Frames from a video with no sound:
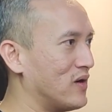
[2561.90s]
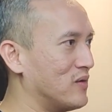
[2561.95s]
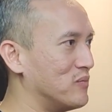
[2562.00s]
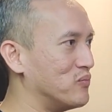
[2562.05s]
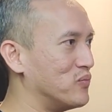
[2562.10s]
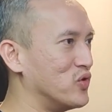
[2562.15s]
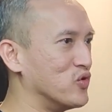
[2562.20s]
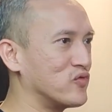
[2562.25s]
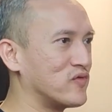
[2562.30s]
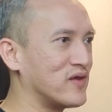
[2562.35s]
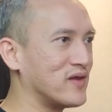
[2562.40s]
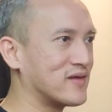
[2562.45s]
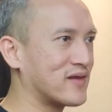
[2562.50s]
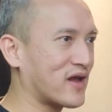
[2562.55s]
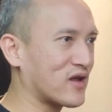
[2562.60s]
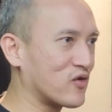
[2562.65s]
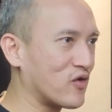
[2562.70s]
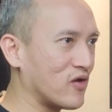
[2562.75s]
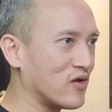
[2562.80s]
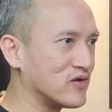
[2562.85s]
beauty
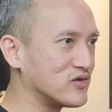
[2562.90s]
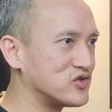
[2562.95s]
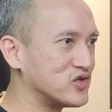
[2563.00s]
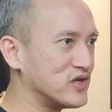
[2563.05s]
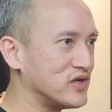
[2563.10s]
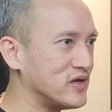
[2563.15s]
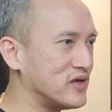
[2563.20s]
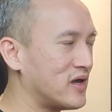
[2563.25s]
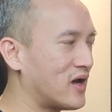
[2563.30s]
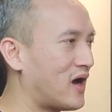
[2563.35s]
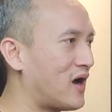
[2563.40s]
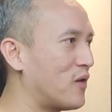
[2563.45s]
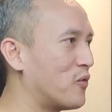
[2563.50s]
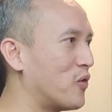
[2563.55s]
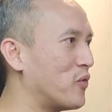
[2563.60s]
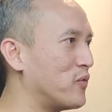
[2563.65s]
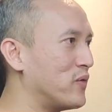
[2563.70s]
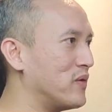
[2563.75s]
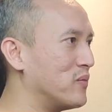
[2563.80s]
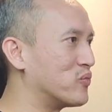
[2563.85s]
technology? How
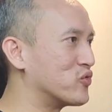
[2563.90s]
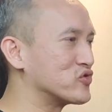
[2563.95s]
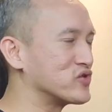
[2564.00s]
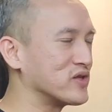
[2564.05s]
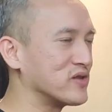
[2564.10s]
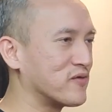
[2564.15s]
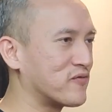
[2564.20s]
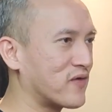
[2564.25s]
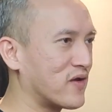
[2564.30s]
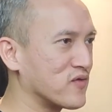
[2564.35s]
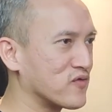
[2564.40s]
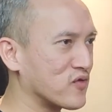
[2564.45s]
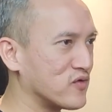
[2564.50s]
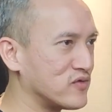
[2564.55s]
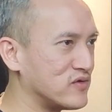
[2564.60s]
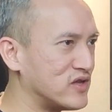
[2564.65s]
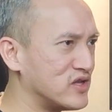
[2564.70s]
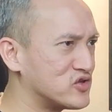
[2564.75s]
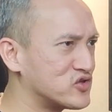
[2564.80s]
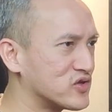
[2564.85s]
are we pushing the fronts
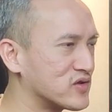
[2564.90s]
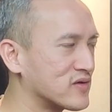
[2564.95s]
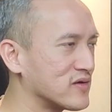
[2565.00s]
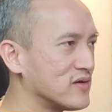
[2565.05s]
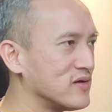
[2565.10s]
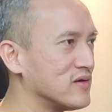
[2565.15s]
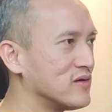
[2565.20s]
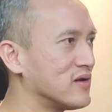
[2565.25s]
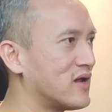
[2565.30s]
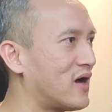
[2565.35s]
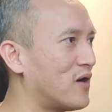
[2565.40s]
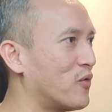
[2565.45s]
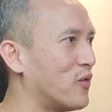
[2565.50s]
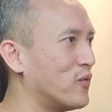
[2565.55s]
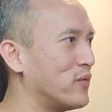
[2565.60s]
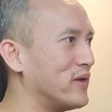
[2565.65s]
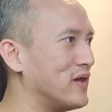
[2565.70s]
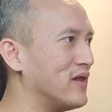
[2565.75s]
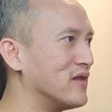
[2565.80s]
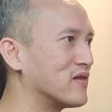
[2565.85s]
on digital? How are
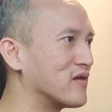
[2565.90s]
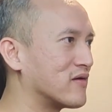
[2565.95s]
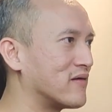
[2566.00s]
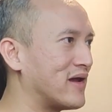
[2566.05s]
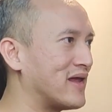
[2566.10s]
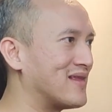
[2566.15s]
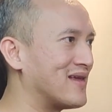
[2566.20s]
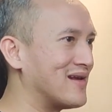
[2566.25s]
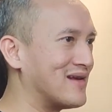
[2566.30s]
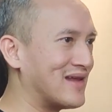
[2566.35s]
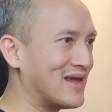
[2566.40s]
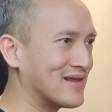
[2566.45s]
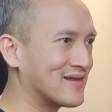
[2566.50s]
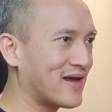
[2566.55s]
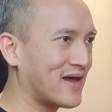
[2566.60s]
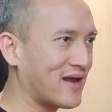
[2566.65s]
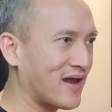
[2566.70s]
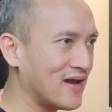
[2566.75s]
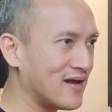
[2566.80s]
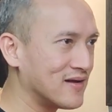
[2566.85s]
we integrating data
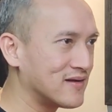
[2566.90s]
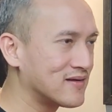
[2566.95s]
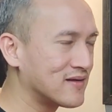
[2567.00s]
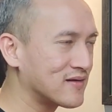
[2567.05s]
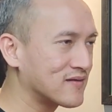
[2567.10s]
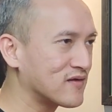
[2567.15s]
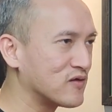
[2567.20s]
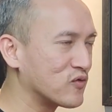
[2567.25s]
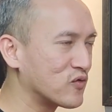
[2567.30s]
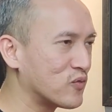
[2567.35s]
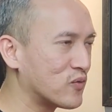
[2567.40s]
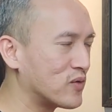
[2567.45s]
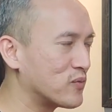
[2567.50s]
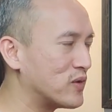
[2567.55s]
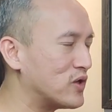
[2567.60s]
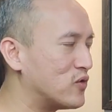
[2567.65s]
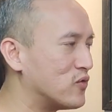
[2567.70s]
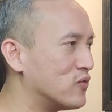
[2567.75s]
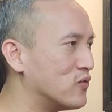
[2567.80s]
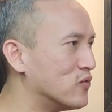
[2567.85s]
and analytics into what
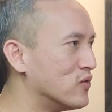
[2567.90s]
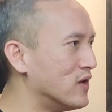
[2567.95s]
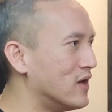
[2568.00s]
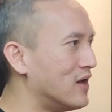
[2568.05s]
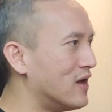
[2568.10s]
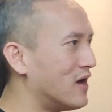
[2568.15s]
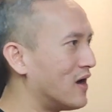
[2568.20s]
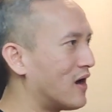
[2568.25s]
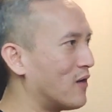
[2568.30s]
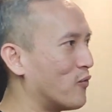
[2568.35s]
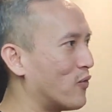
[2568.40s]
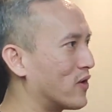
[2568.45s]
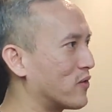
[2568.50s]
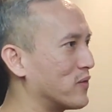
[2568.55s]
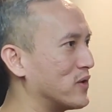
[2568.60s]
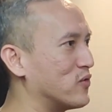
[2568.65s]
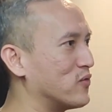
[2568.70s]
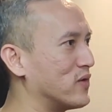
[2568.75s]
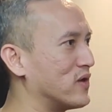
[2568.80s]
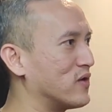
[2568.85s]
we do? What are
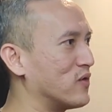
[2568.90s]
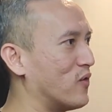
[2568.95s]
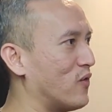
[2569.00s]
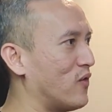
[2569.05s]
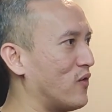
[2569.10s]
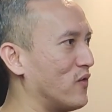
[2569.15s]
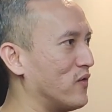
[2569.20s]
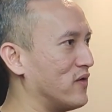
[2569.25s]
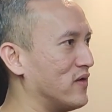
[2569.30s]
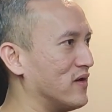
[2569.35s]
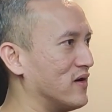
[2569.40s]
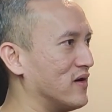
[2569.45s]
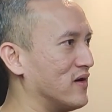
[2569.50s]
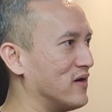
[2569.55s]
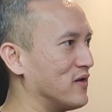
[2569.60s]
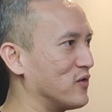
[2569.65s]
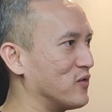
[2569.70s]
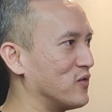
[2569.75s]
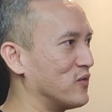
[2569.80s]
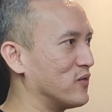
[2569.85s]
we doing on
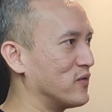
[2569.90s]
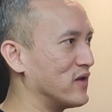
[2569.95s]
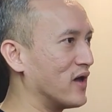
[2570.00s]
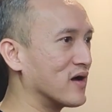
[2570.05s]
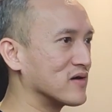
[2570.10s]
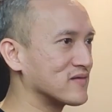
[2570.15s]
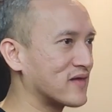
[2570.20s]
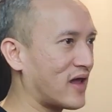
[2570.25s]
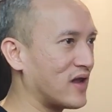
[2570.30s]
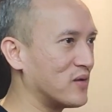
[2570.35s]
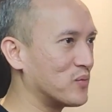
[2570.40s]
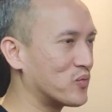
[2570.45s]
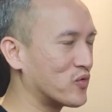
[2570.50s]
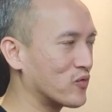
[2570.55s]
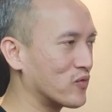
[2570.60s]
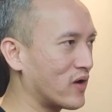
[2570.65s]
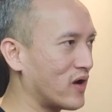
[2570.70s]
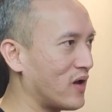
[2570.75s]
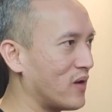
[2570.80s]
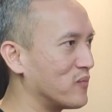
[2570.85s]
young talent
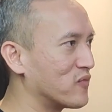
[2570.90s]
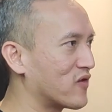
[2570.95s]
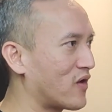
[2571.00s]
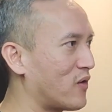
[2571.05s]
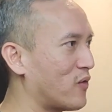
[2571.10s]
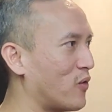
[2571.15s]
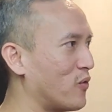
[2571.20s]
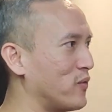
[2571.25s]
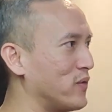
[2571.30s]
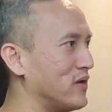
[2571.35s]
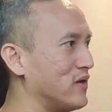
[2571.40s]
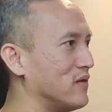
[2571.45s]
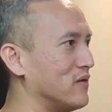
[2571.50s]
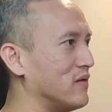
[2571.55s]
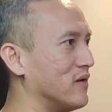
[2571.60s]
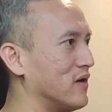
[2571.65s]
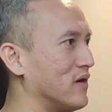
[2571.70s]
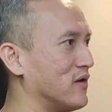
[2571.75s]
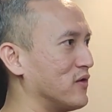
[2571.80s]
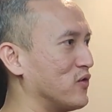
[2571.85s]
programs? How are we
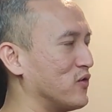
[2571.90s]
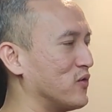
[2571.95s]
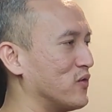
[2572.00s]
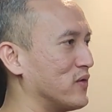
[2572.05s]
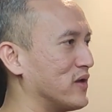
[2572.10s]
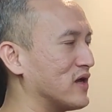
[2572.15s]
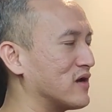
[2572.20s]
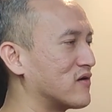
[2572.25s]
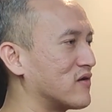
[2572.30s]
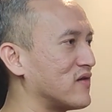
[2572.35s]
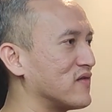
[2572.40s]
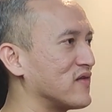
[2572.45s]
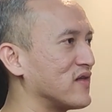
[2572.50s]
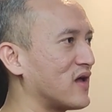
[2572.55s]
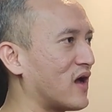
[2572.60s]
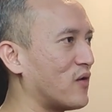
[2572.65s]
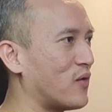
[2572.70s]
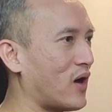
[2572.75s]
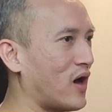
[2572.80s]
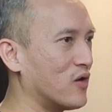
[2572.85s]

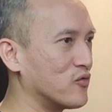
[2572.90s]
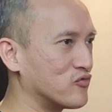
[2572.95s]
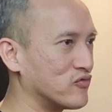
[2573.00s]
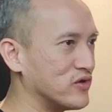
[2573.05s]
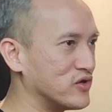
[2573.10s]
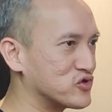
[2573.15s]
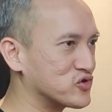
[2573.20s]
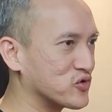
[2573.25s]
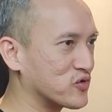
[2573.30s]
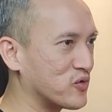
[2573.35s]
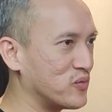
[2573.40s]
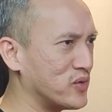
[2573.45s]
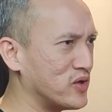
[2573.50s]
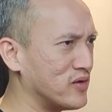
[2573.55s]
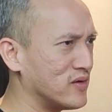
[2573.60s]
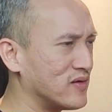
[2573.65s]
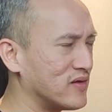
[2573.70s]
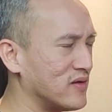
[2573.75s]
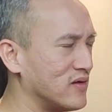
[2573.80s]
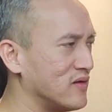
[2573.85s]
increasing our outreach to
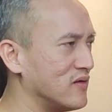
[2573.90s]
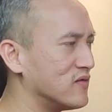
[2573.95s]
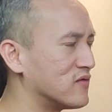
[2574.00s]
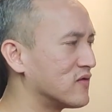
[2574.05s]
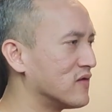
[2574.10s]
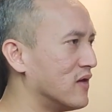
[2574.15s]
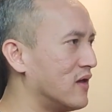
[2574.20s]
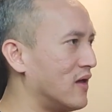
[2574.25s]
communities?